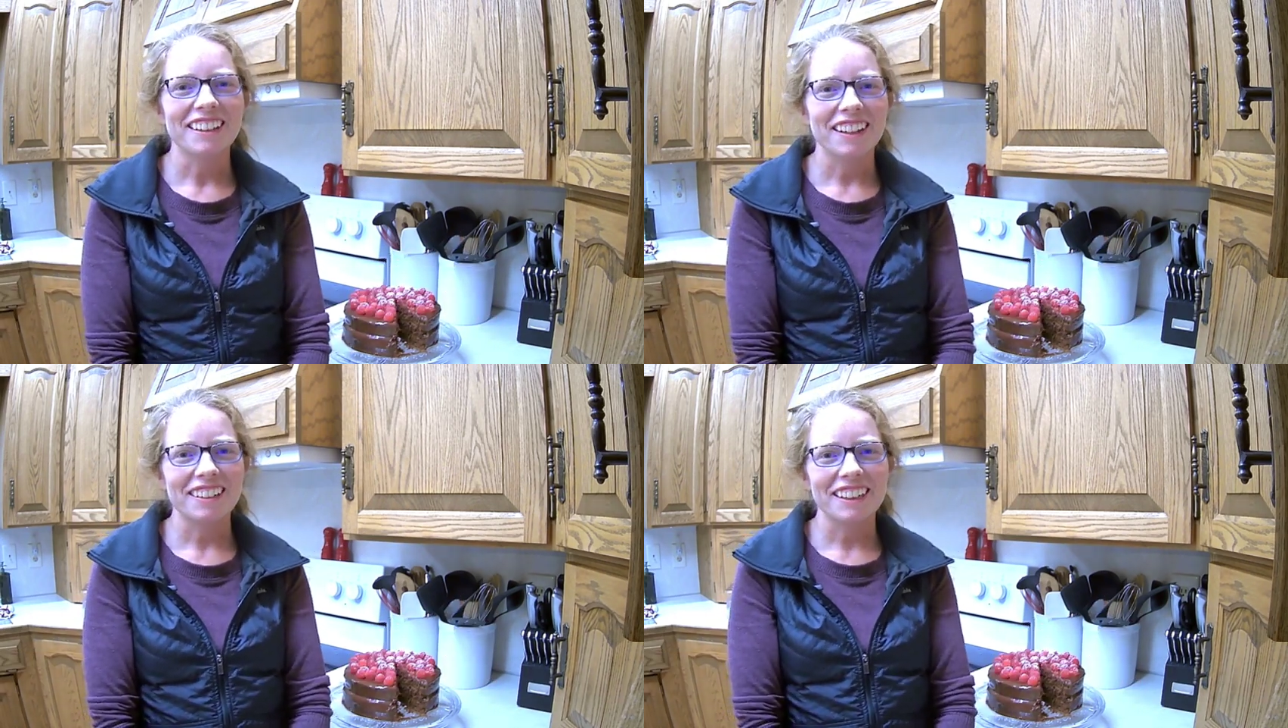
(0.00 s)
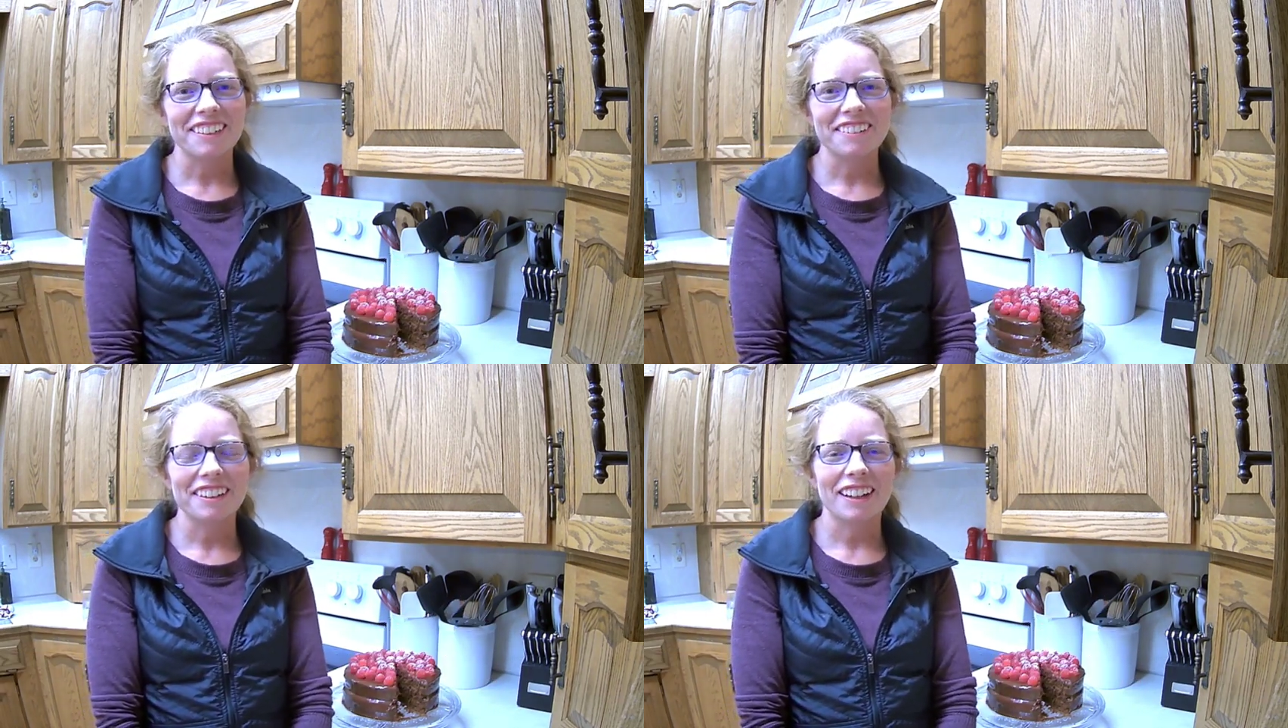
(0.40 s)
All right.
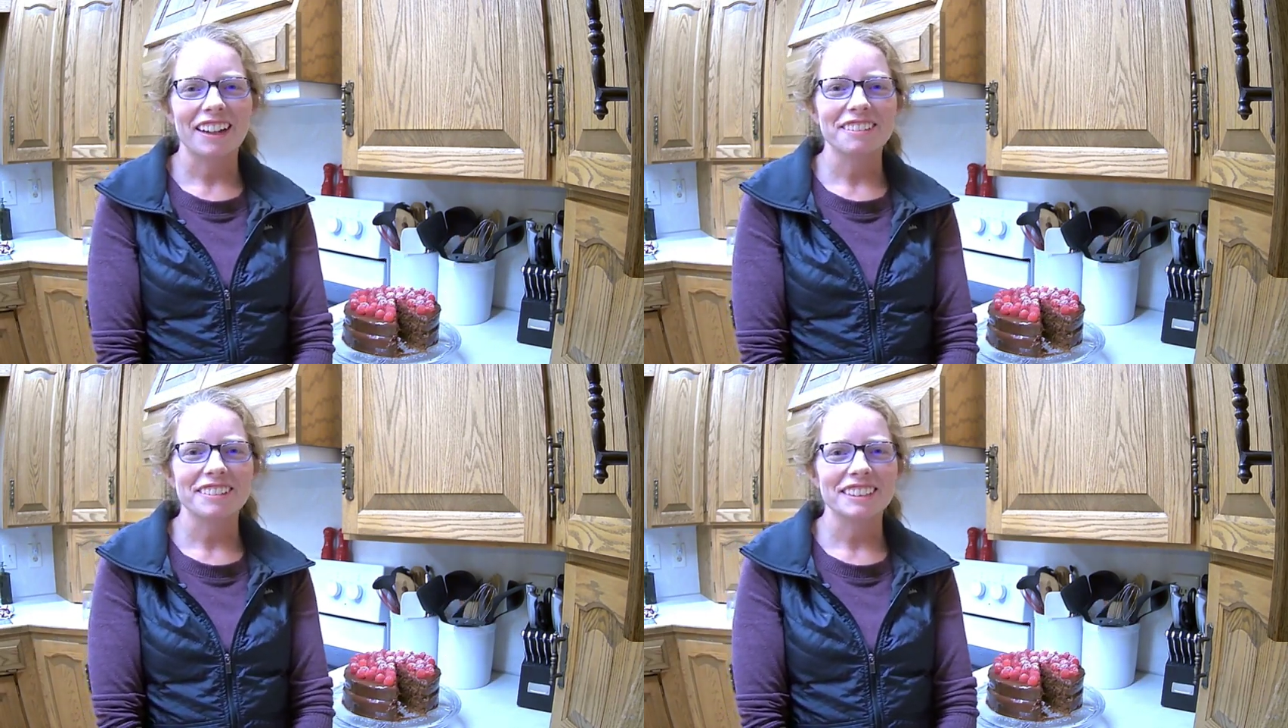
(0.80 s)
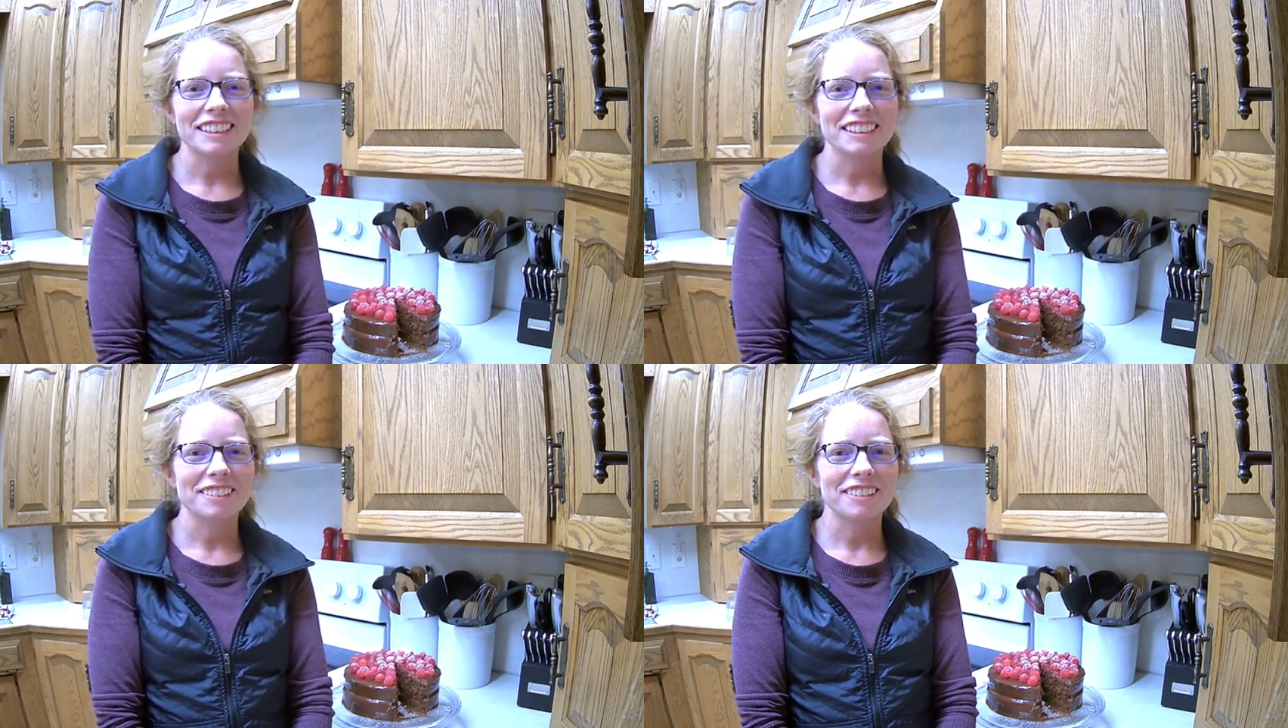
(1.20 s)
Well, I will
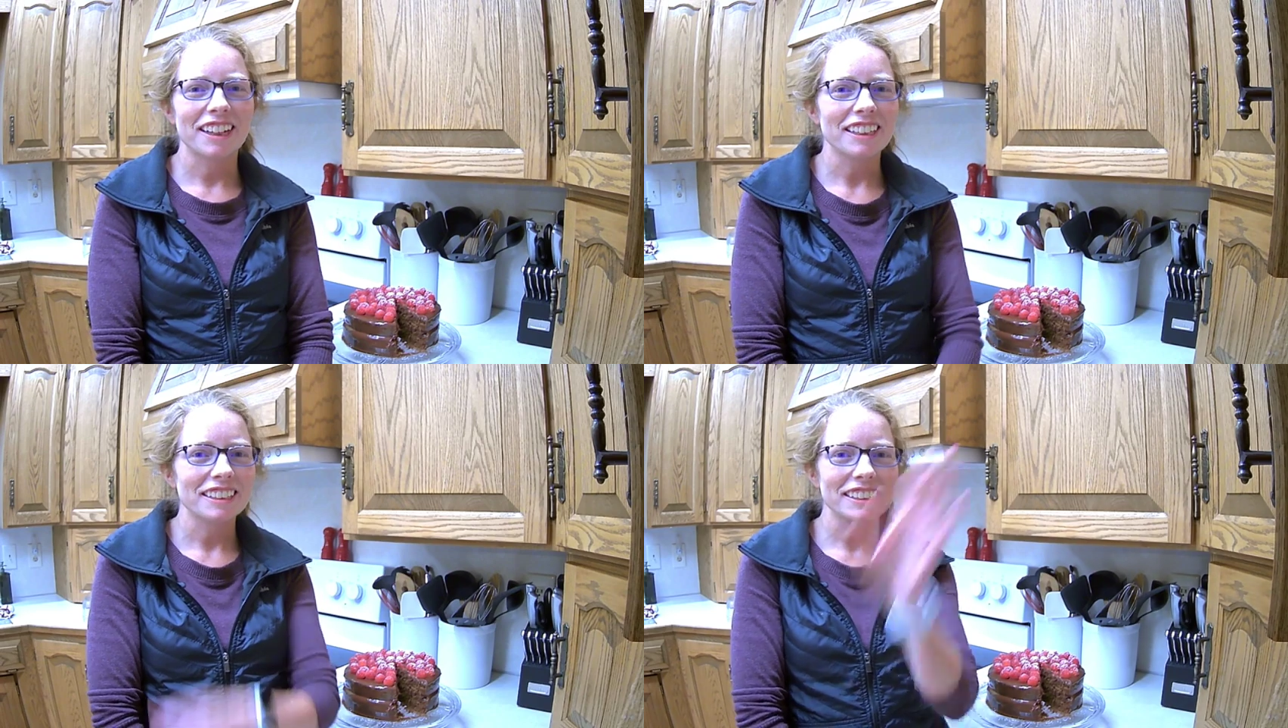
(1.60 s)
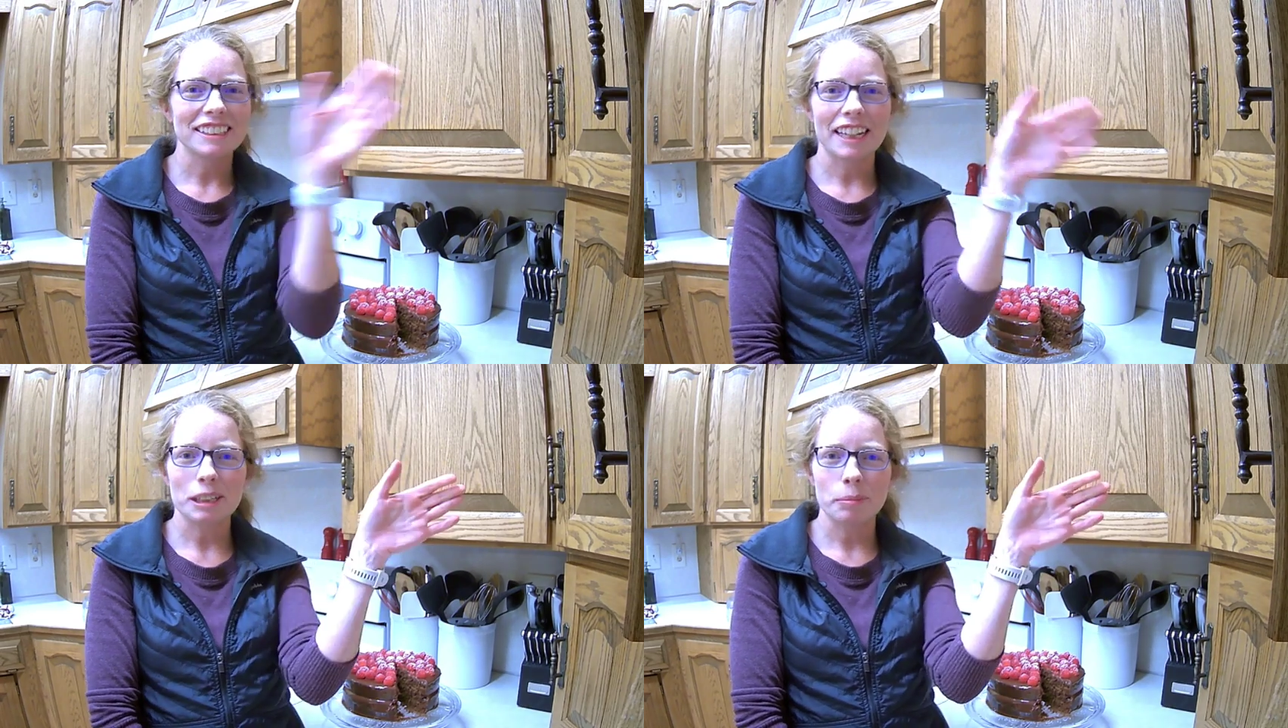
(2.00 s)
see you guys
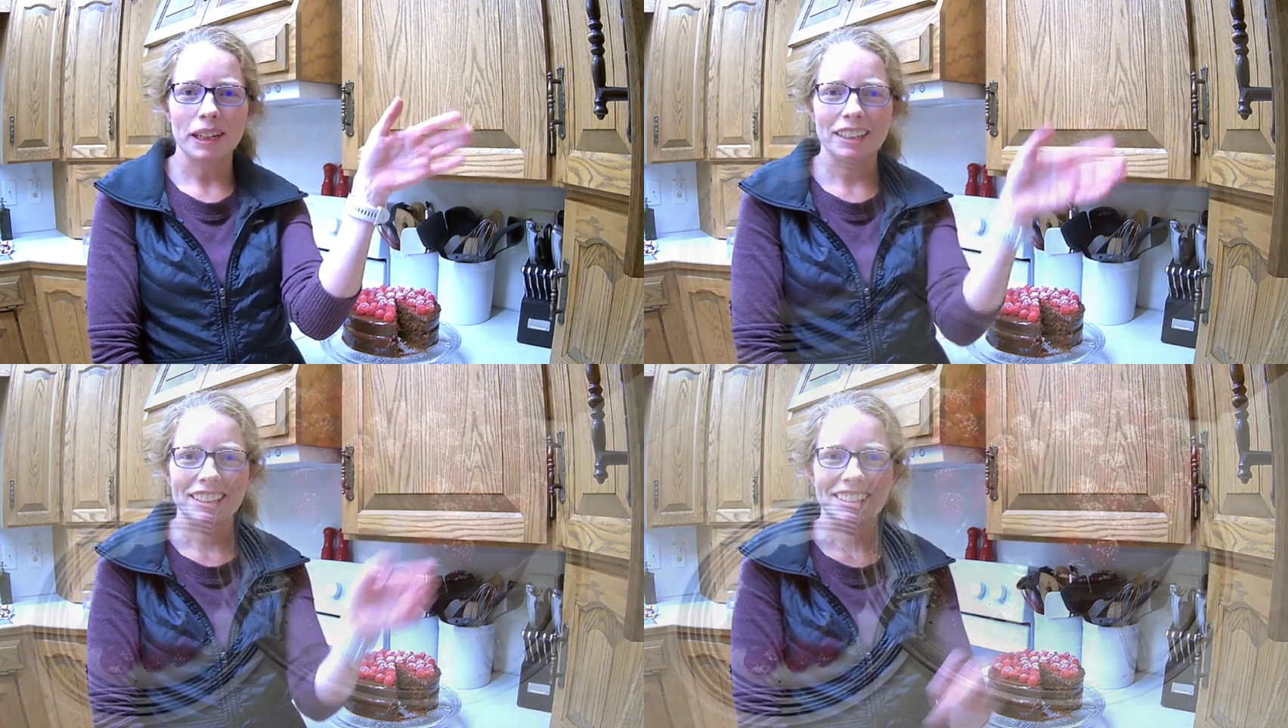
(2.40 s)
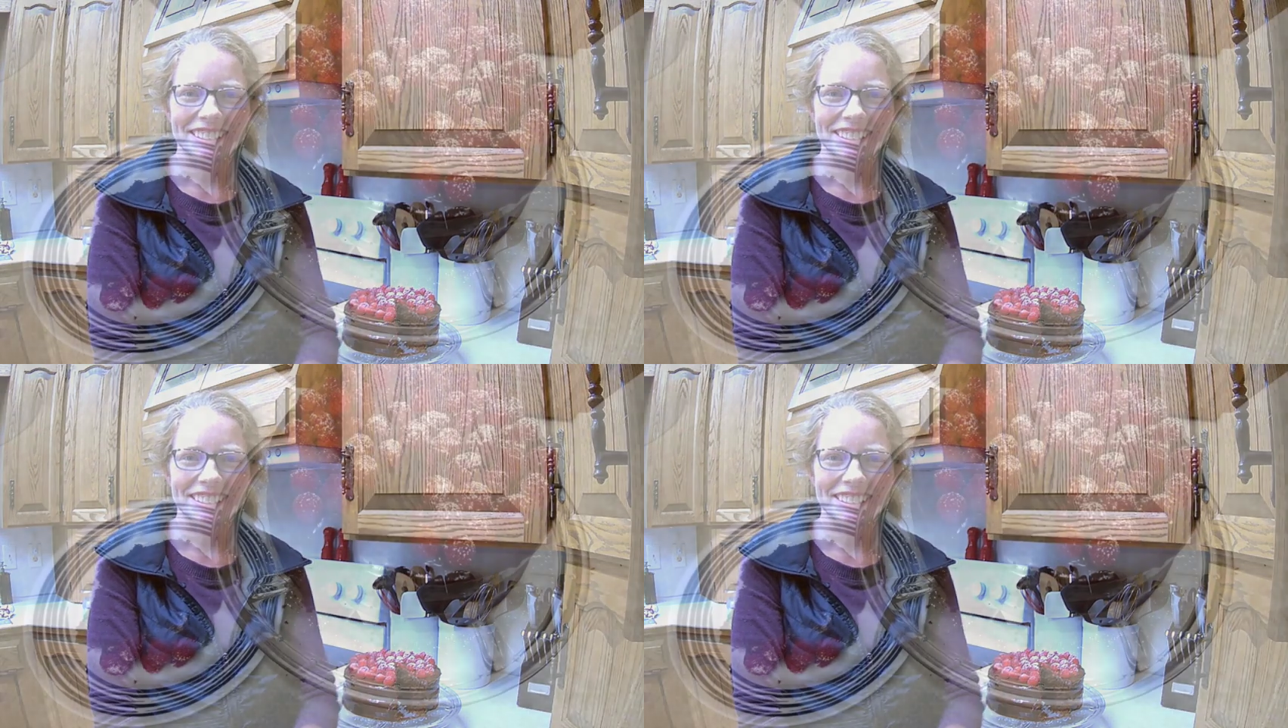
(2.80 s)
next bake.